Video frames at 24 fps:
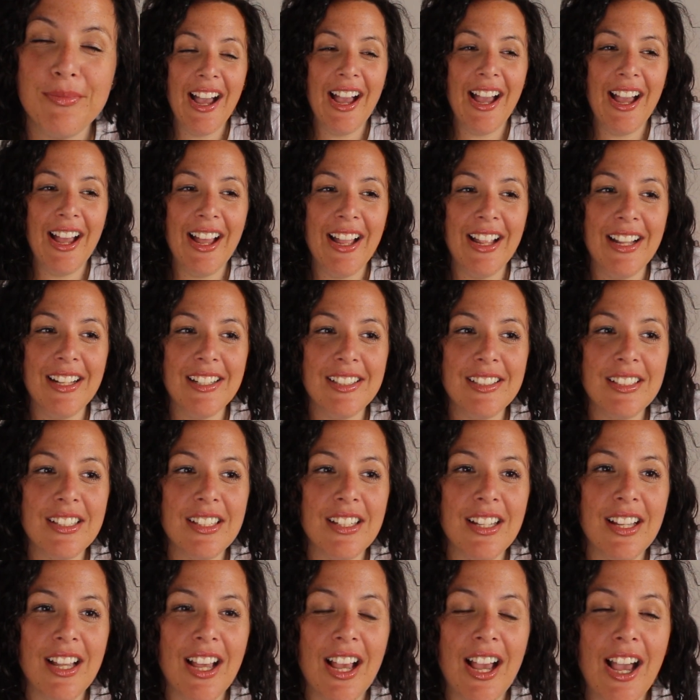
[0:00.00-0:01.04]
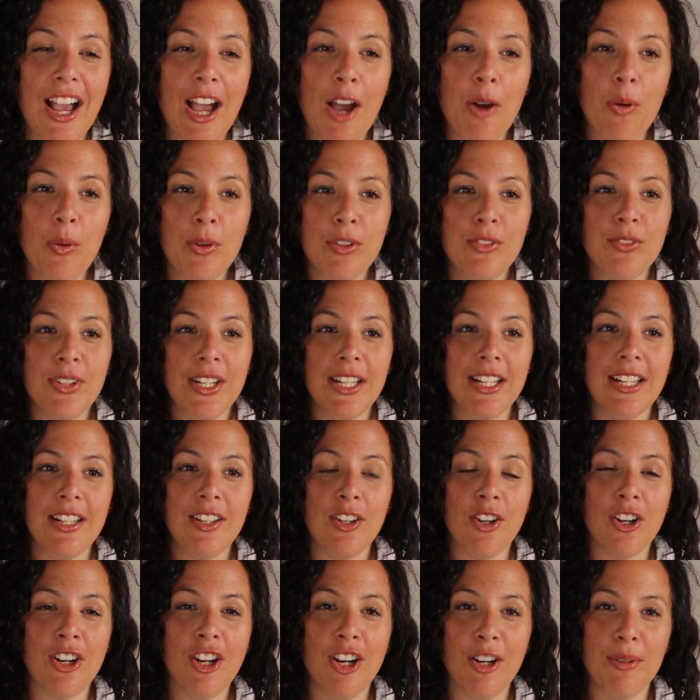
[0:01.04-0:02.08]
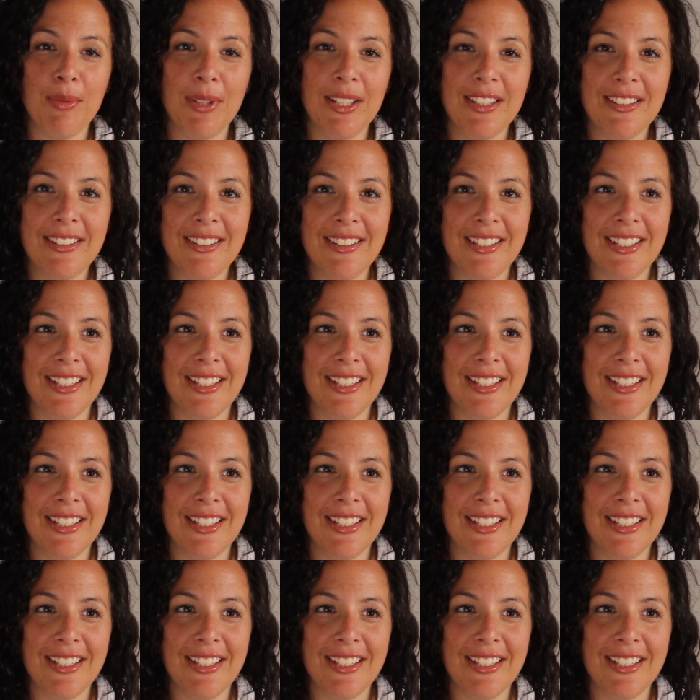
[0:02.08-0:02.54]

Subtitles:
And I was reading your comments